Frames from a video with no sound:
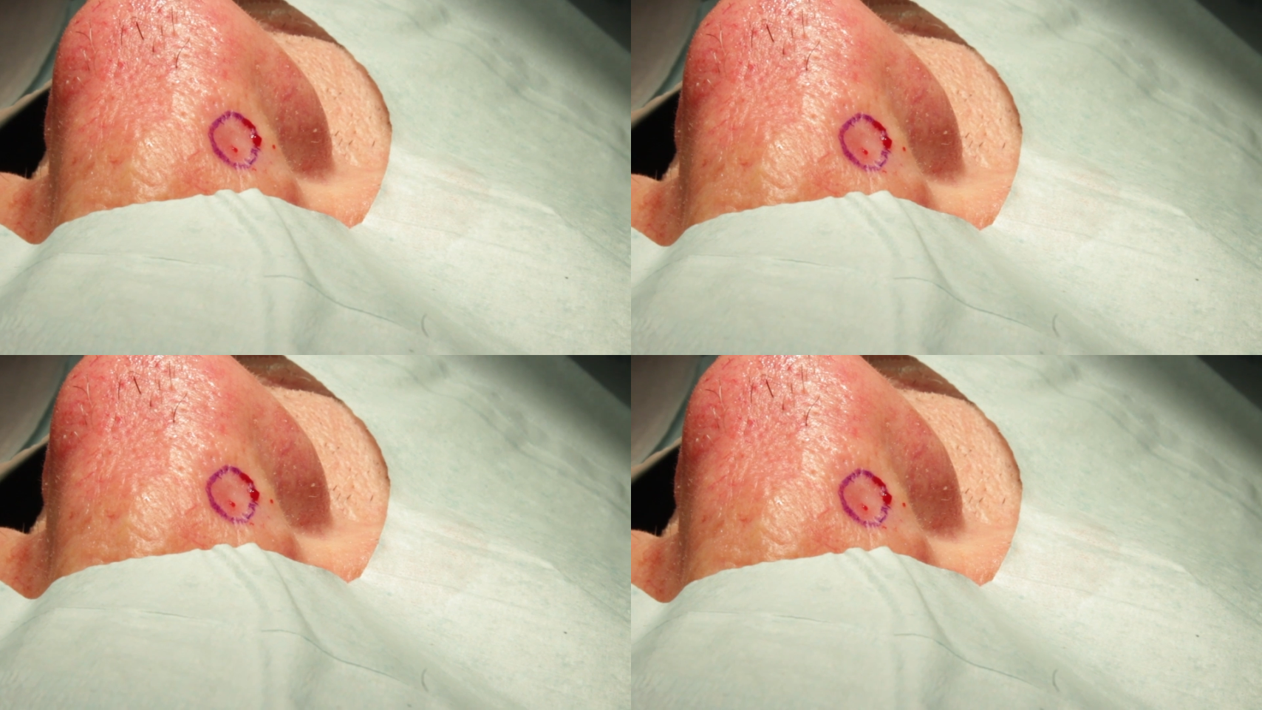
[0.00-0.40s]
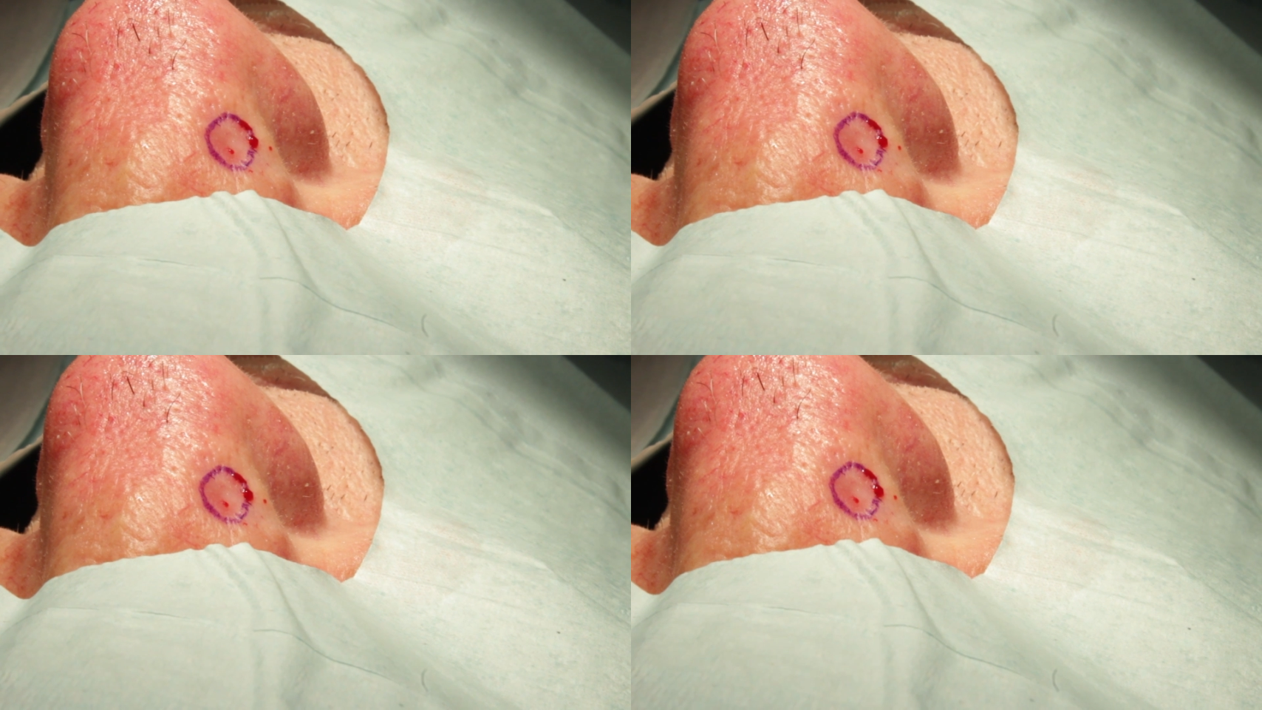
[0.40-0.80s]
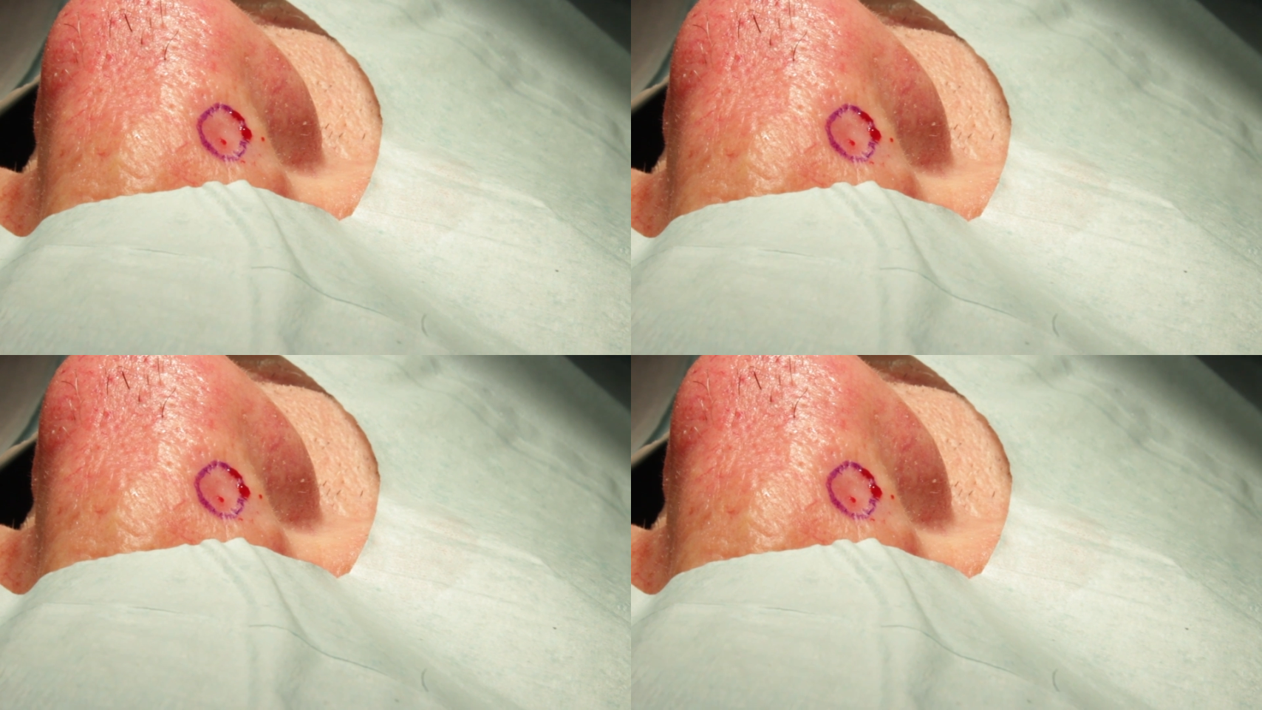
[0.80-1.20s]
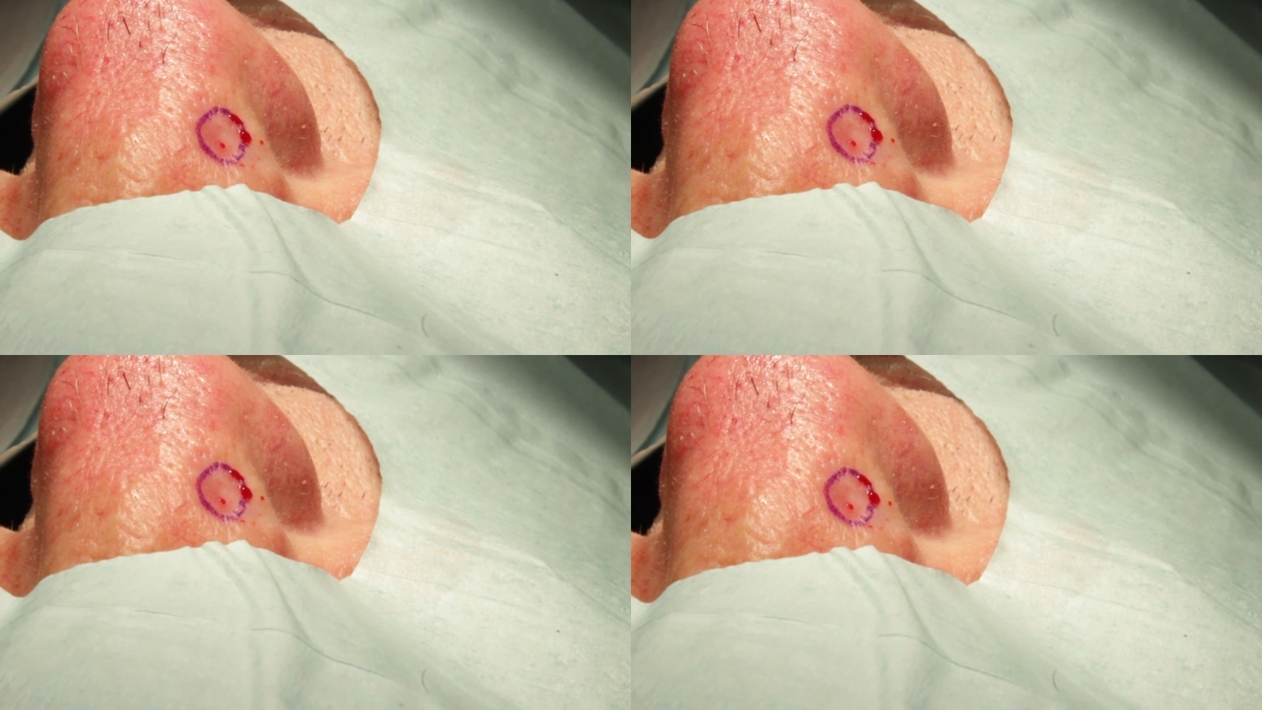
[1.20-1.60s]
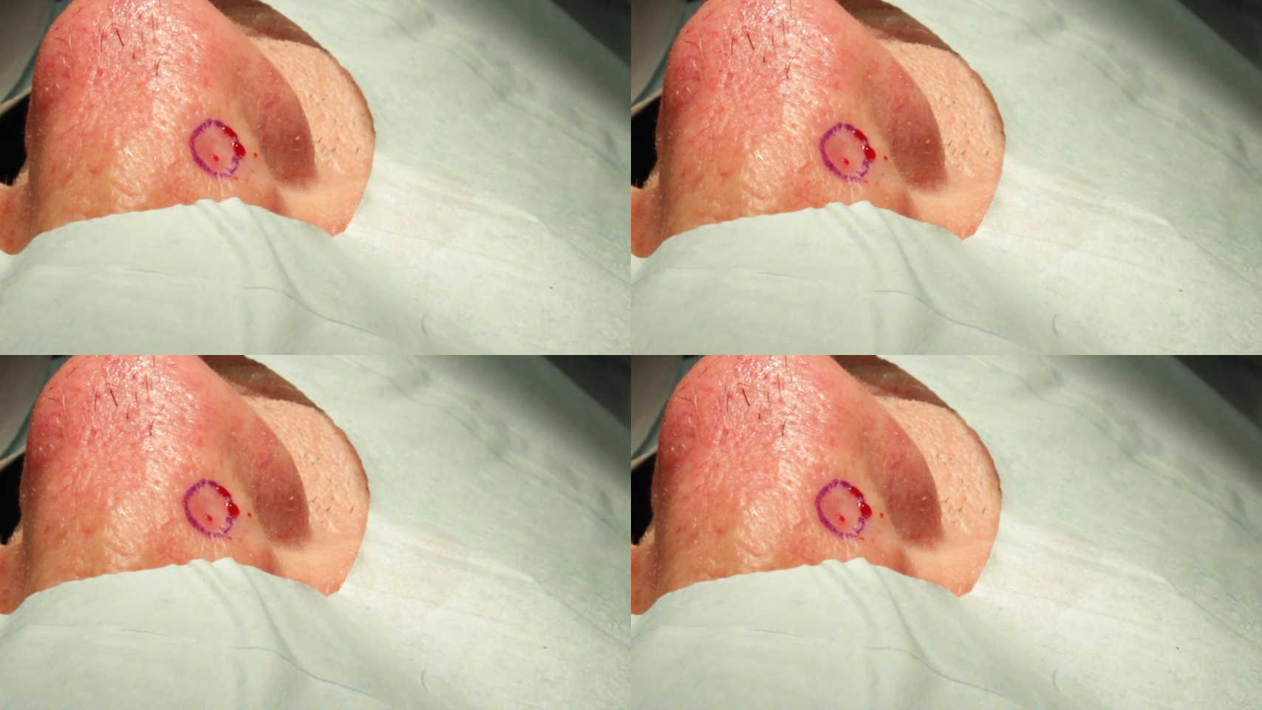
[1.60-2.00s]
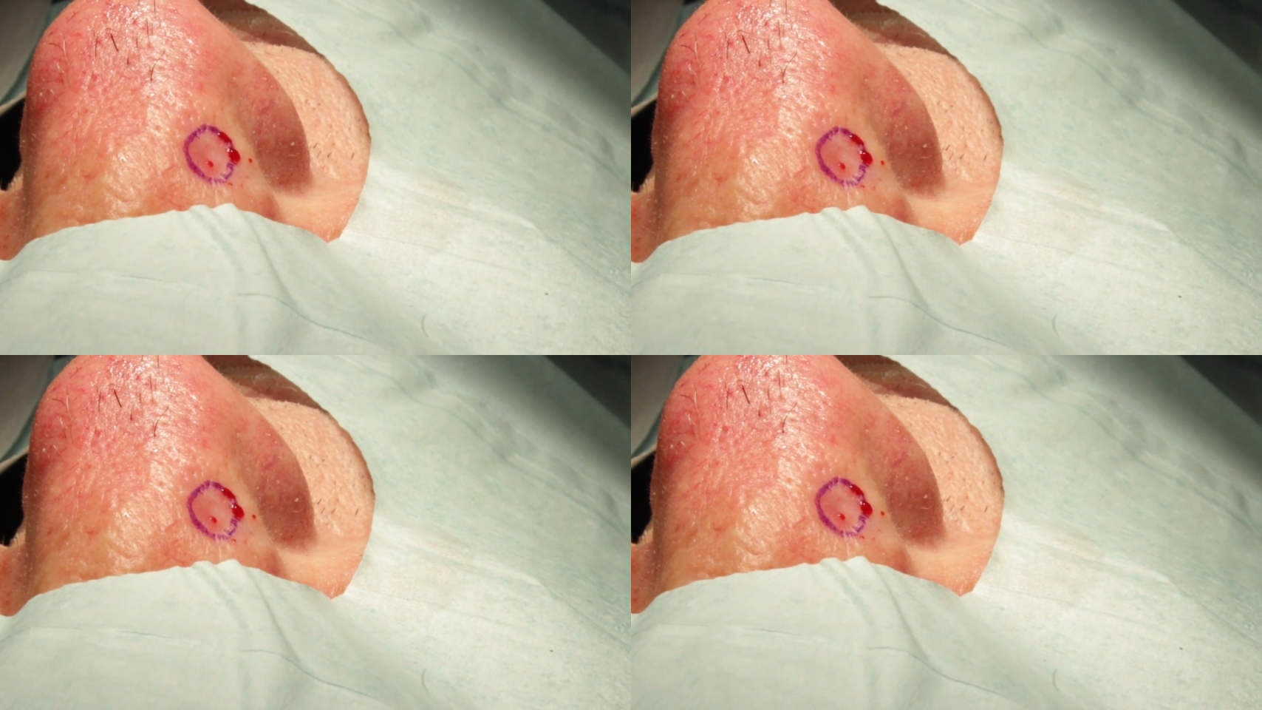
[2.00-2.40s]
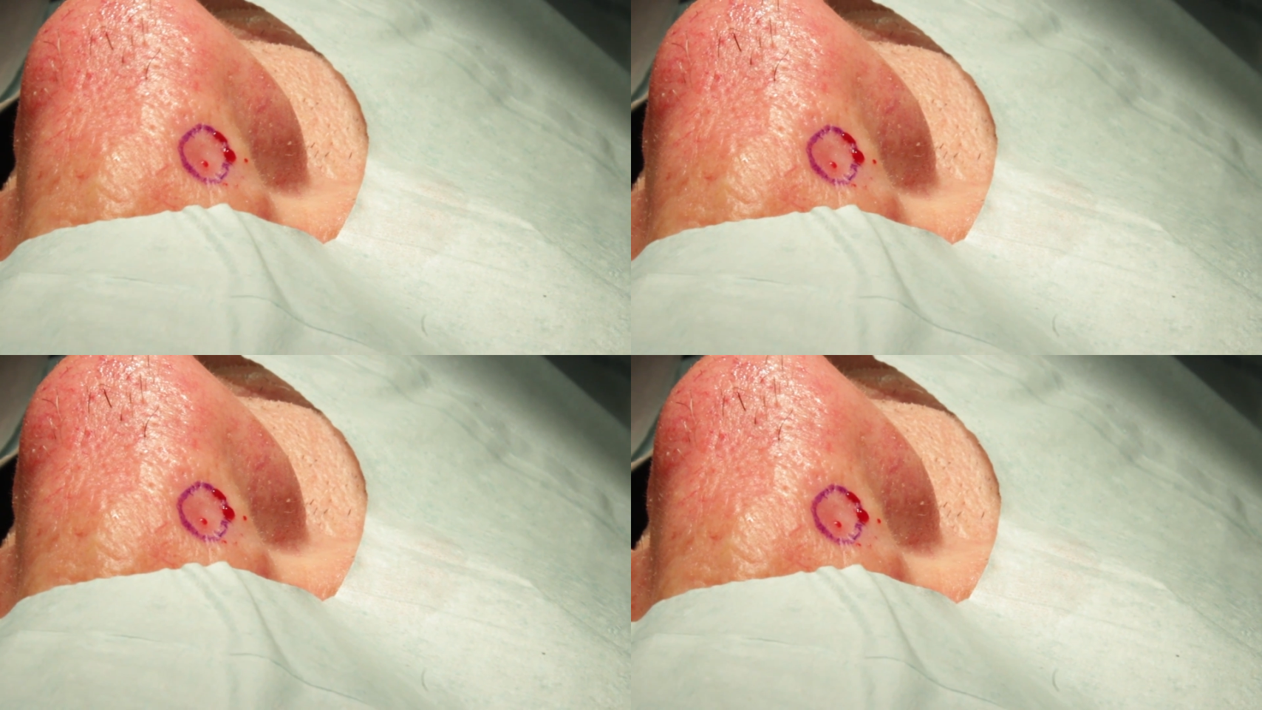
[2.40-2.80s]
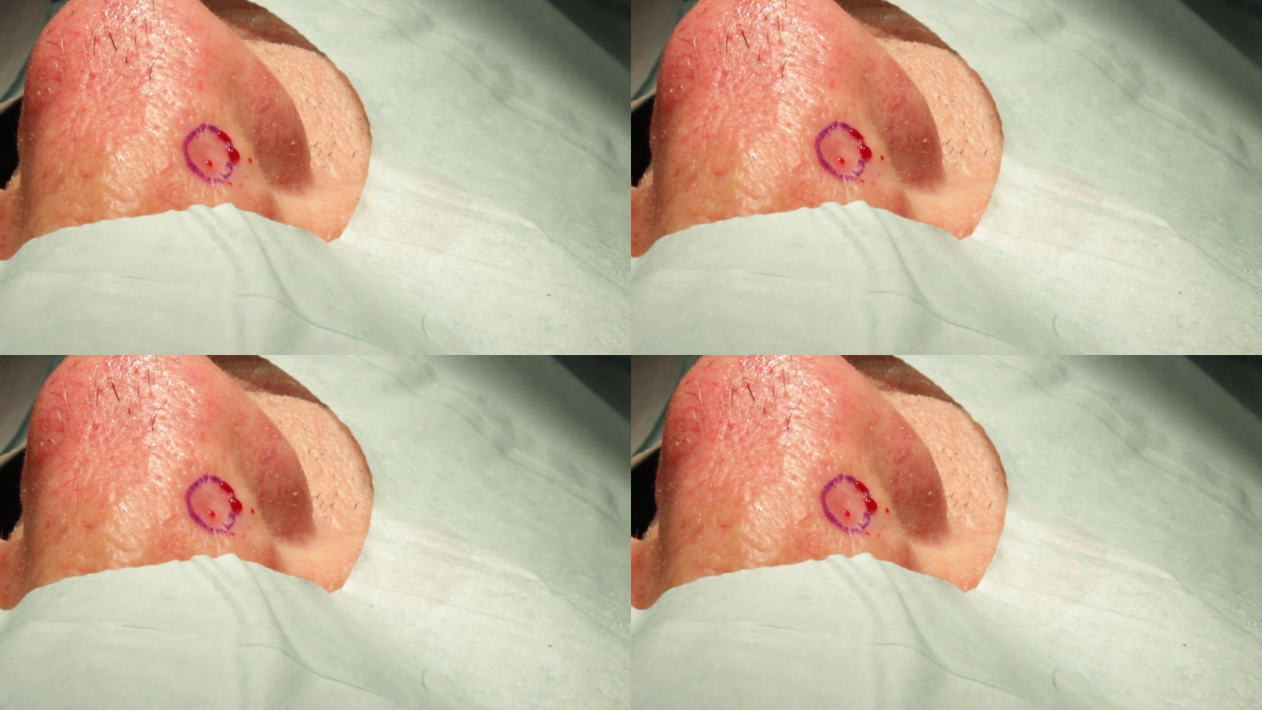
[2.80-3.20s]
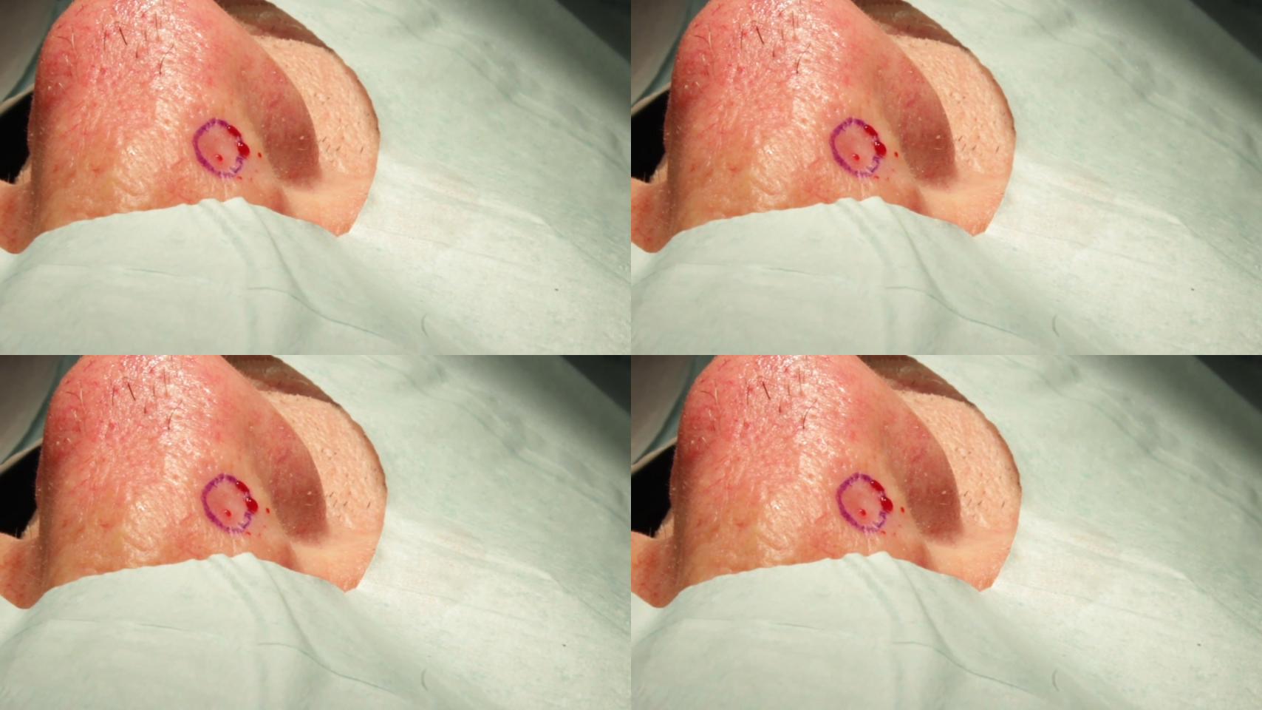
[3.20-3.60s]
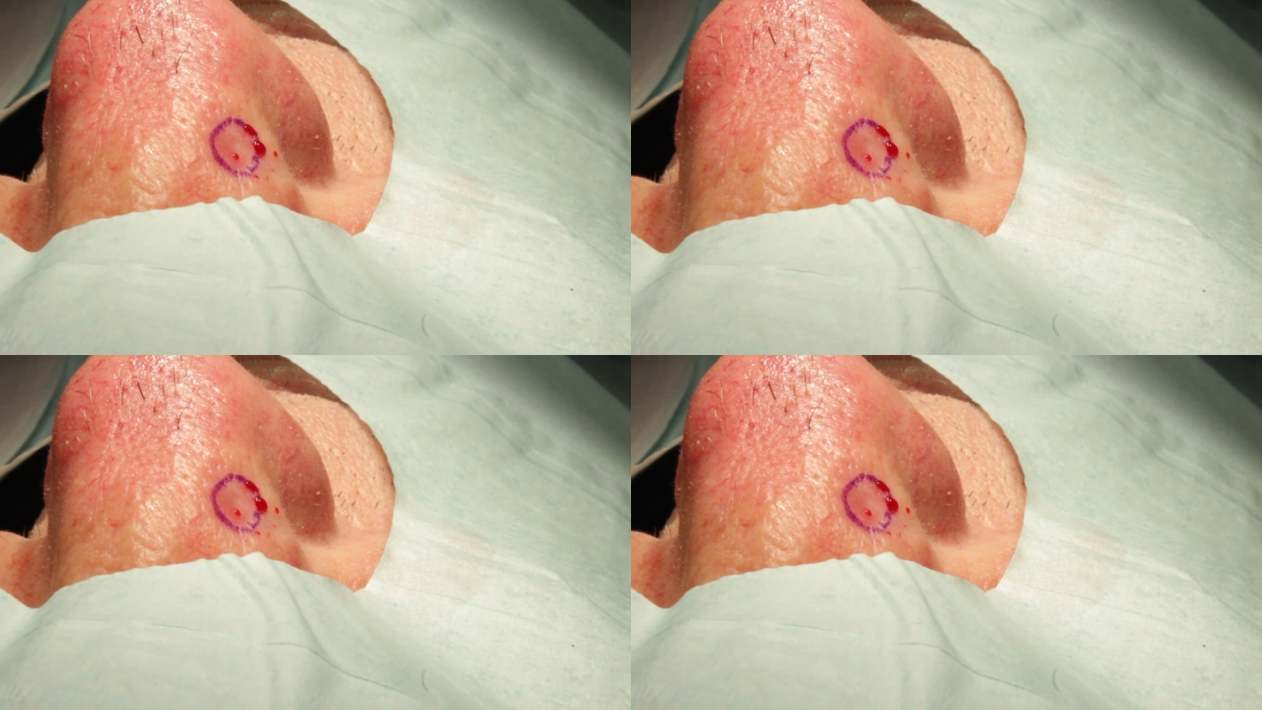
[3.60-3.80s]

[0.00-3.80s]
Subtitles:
(no speaker visible)